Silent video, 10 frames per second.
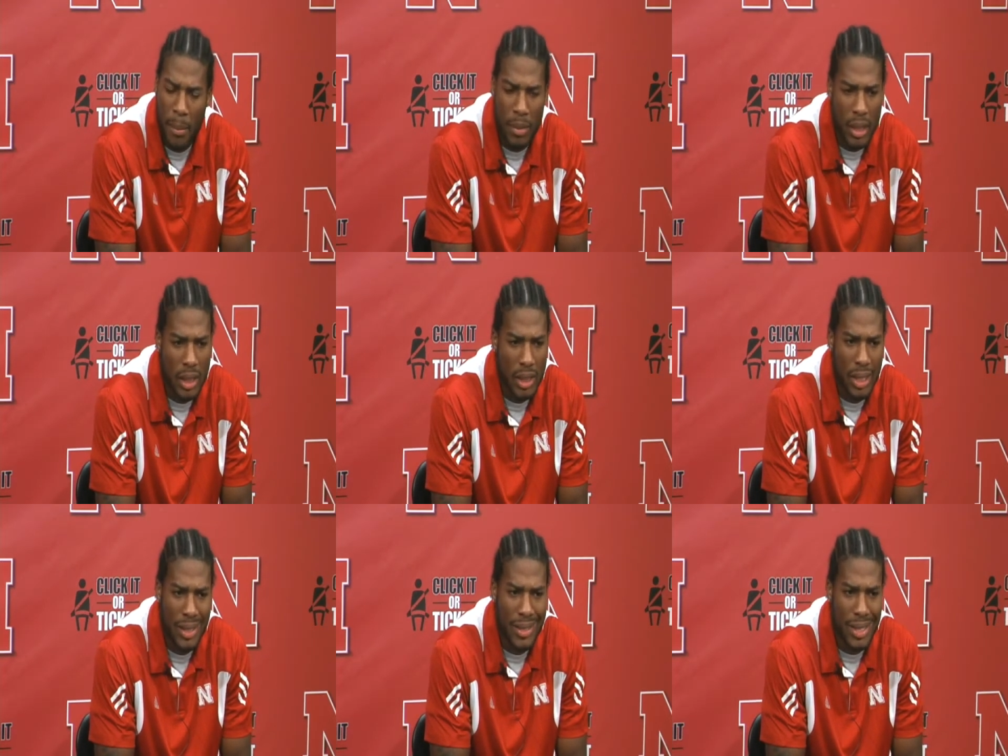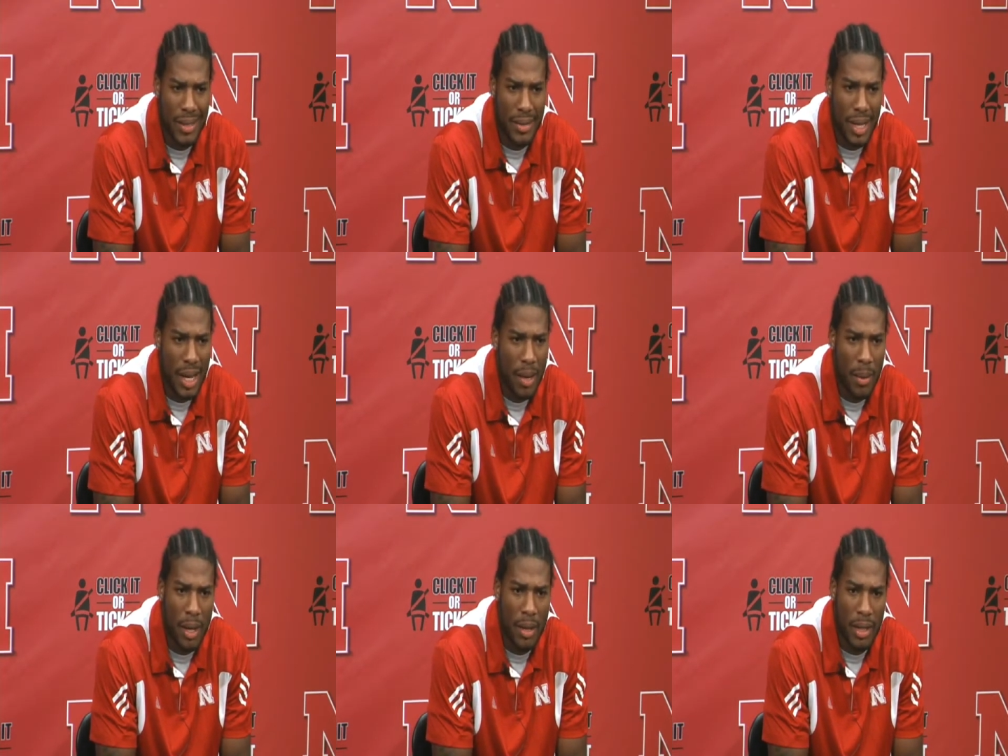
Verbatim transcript: but at the same time, I,